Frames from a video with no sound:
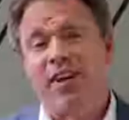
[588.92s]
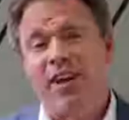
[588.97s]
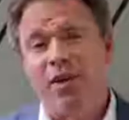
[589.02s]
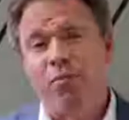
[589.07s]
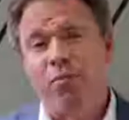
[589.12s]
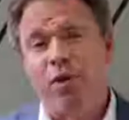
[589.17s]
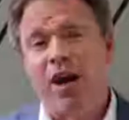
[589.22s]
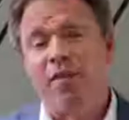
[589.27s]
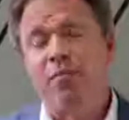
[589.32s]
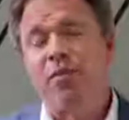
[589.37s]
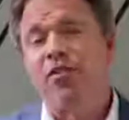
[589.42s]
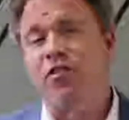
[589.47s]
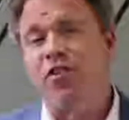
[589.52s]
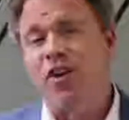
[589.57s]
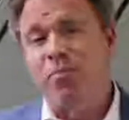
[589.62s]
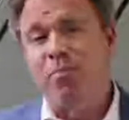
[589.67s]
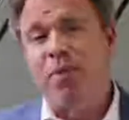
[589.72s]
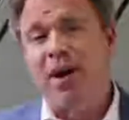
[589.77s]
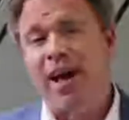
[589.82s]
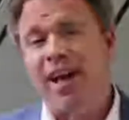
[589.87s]
and what I've been
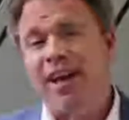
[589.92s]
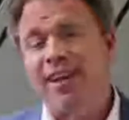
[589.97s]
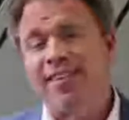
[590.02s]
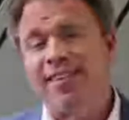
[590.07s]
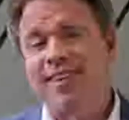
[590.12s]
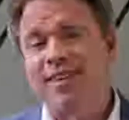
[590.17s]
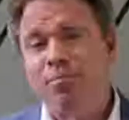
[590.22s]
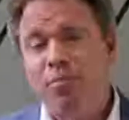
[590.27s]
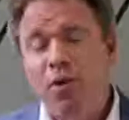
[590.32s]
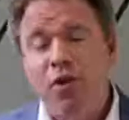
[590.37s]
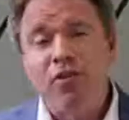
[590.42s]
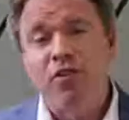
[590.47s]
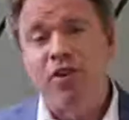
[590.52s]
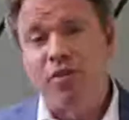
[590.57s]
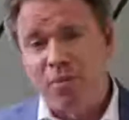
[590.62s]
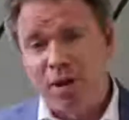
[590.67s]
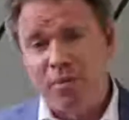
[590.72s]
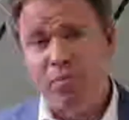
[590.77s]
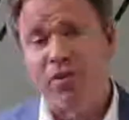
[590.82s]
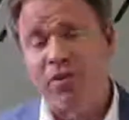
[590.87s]
struck by is that most
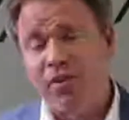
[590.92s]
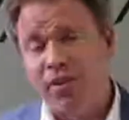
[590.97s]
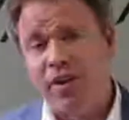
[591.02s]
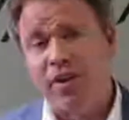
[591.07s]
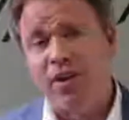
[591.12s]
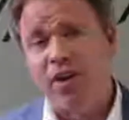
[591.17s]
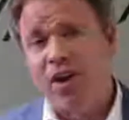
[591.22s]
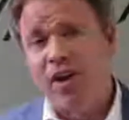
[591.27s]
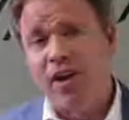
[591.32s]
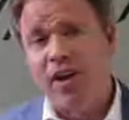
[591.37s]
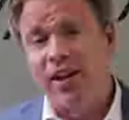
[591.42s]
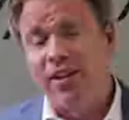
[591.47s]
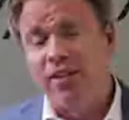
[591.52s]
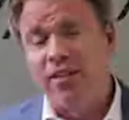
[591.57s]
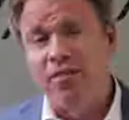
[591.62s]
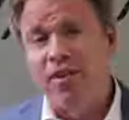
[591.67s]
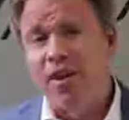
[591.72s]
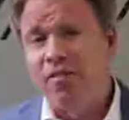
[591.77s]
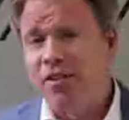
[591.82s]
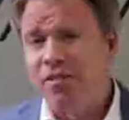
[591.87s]
of my Brazilian colleagues
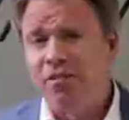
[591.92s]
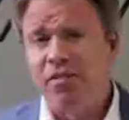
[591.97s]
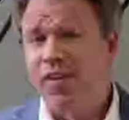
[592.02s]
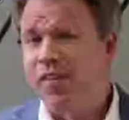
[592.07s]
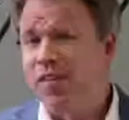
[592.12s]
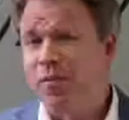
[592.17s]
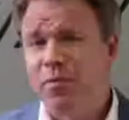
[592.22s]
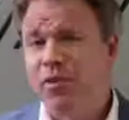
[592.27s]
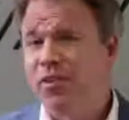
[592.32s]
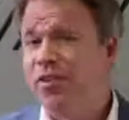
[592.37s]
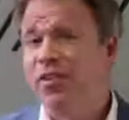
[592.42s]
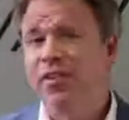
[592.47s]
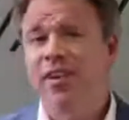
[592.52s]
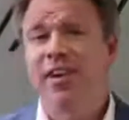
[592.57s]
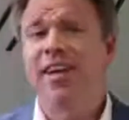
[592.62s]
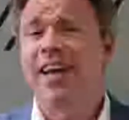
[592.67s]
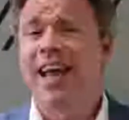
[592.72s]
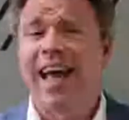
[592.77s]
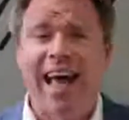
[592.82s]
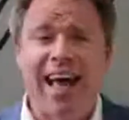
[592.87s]
have often felt that Brazil
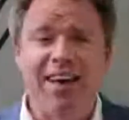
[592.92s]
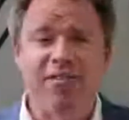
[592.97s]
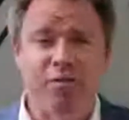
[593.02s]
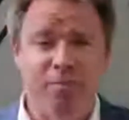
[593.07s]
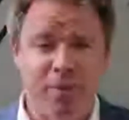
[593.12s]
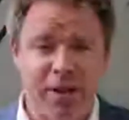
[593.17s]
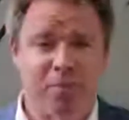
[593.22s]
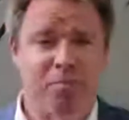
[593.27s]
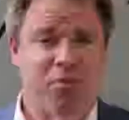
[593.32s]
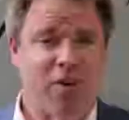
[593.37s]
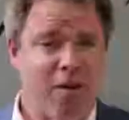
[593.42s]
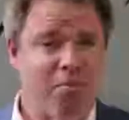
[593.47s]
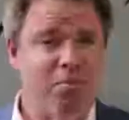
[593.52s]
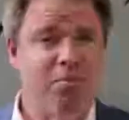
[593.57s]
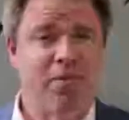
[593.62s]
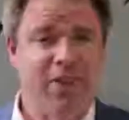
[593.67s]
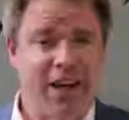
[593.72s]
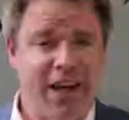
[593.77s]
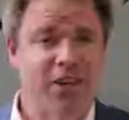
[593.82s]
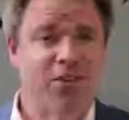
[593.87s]
didn't have a big problem
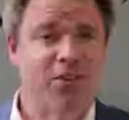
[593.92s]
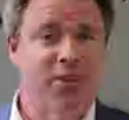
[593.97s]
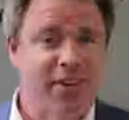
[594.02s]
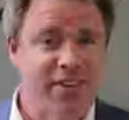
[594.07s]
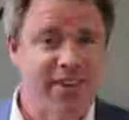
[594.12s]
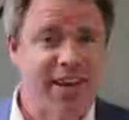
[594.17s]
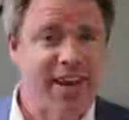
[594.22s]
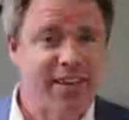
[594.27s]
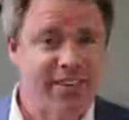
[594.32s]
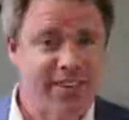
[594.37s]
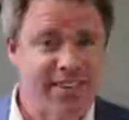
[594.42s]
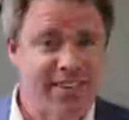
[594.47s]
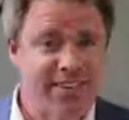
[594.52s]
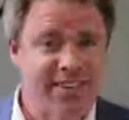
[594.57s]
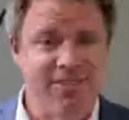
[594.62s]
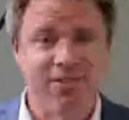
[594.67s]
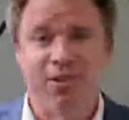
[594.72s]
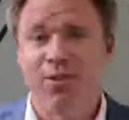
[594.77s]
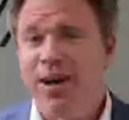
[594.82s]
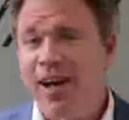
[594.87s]
with natural
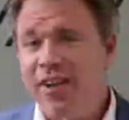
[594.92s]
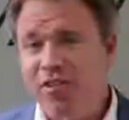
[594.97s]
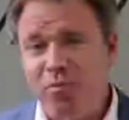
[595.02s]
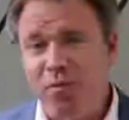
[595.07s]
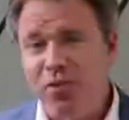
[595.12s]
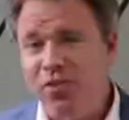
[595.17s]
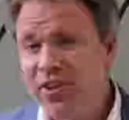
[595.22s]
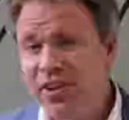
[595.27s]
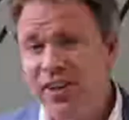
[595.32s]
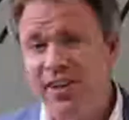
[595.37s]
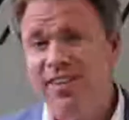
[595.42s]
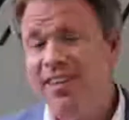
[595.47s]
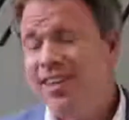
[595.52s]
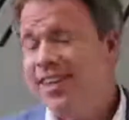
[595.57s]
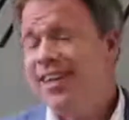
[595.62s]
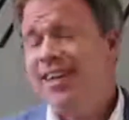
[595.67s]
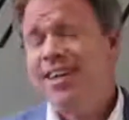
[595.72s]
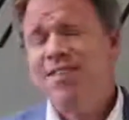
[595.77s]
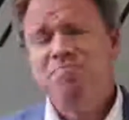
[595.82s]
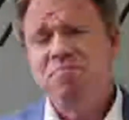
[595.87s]
disasters. If you ask Brazilians,
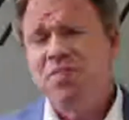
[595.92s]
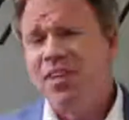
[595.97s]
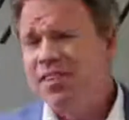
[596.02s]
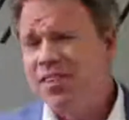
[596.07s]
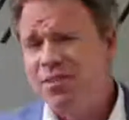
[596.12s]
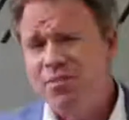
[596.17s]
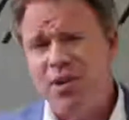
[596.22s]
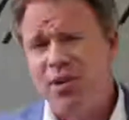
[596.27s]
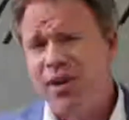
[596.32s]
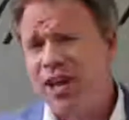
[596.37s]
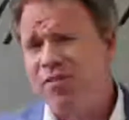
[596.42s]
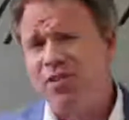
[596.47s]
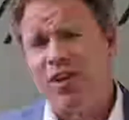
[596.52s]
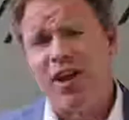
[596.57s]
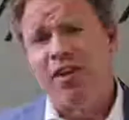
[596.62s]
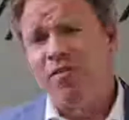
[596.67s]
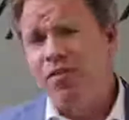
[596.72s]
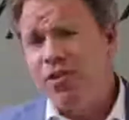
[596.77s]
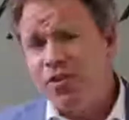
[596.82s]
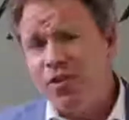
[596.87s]
basically we don't have a
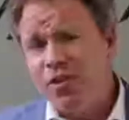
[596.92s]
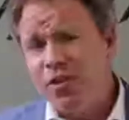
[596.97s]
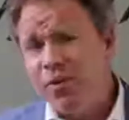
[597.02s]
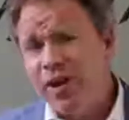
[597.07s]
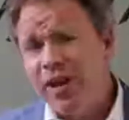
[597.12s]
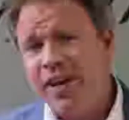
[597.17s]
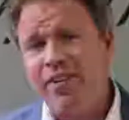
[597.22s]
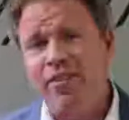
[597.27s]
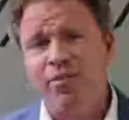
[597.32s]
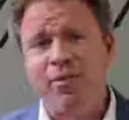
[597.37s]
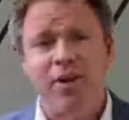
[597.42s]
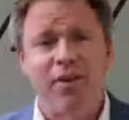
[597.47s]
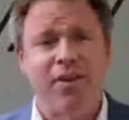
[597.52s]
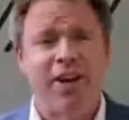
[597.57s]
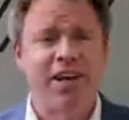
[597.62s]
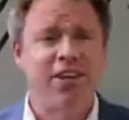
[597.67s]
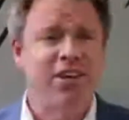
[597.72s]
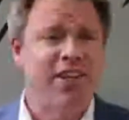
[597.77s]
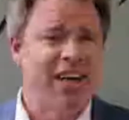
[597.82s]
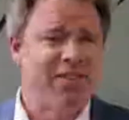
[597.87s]
lot of earthquakes, we don't
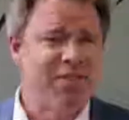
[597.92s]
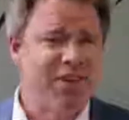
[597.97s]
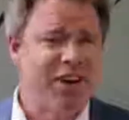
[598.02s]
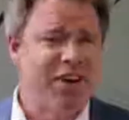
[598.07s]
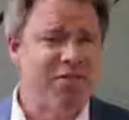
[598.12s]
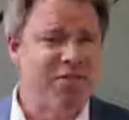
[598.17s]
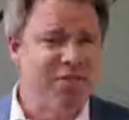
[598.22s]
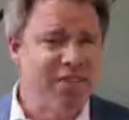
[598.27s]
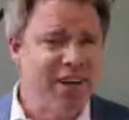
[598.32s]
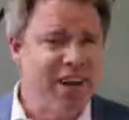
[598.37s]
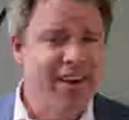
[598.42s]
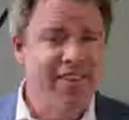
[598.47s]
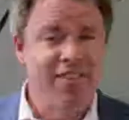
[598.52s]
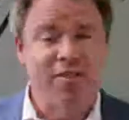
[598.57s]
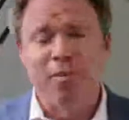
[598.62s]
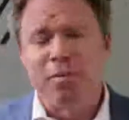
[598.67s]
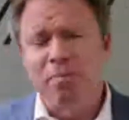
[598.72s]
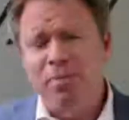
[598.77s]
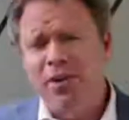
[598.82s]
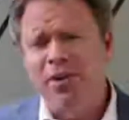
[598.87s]
actually have a lot of floods.
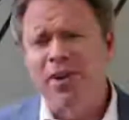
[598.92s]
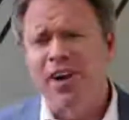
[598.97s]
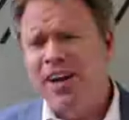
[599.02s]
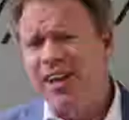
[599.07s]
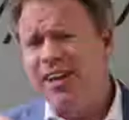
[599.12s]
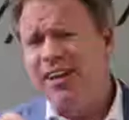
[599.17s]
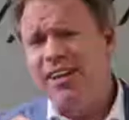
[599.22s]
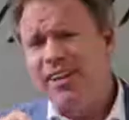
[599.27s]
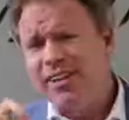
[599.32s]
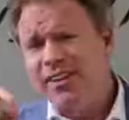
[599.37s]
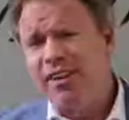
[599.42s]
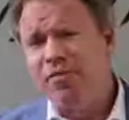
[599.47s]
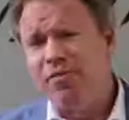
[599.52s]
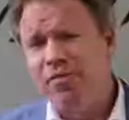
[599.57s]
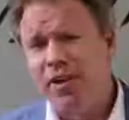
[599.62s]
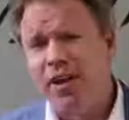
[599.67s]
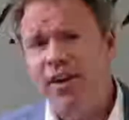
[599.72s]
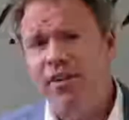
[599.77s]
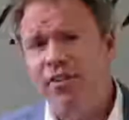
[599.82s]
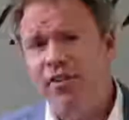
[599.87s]
I mean, periodically you'll have
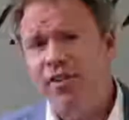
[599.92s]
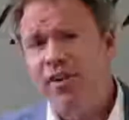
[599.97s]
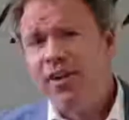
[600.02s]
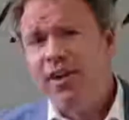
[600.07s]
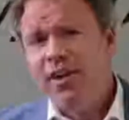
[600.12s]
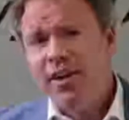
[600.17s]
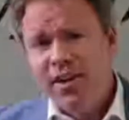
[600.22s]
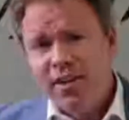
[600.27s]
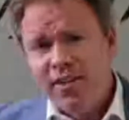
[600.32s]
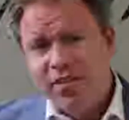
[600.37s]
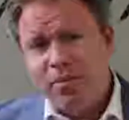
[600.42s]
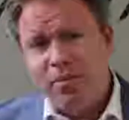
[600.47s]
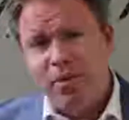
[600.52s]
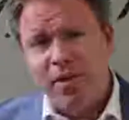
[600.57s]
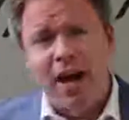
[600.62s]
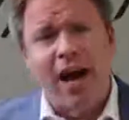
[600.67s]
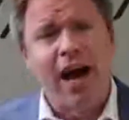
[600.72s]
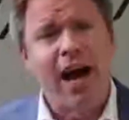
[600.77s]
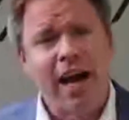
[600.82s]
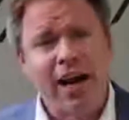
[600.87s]
floods in some of
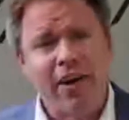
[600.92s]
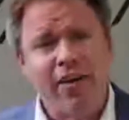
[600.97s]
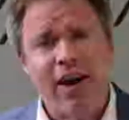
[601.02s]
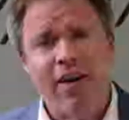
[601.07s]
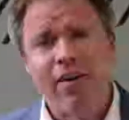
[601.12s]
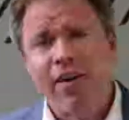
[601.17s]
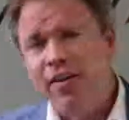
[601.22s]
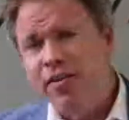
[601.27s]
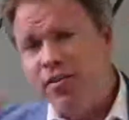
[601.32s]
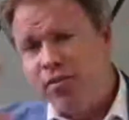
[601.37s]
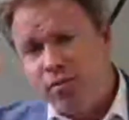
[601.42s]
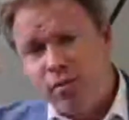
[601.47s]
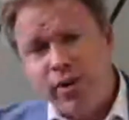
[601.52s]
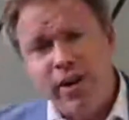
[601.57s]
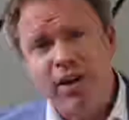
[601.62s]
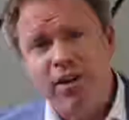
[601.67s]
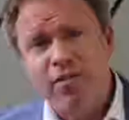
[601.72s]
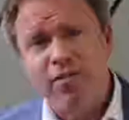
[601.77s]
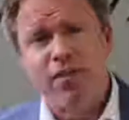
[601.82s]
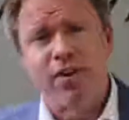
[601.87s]
the higher areas of
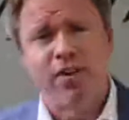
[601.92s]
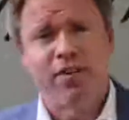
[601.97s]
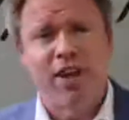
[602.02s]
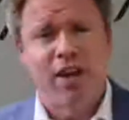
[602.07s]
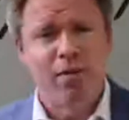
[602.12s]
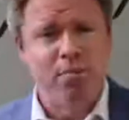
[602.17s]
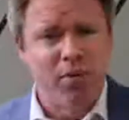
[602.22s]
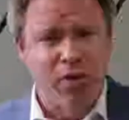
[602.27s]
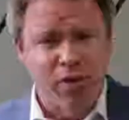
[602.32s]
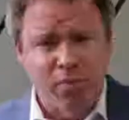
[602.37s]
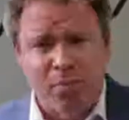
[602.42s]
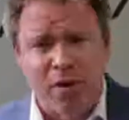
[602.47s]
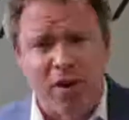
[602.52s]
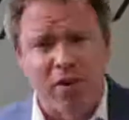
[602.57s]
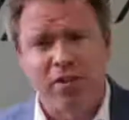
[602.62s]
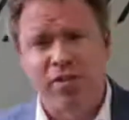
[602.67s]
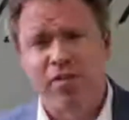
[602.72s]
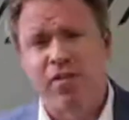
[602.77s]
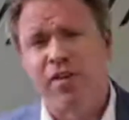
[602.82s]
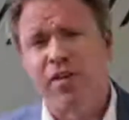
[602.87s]
Rio, for example, or
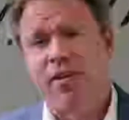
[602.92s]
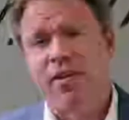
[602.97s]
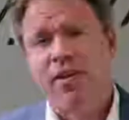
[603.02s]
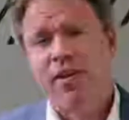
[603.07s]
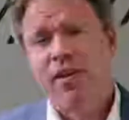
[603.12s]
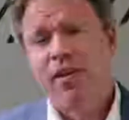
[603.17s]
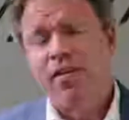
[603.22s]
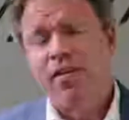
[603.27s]
parts of the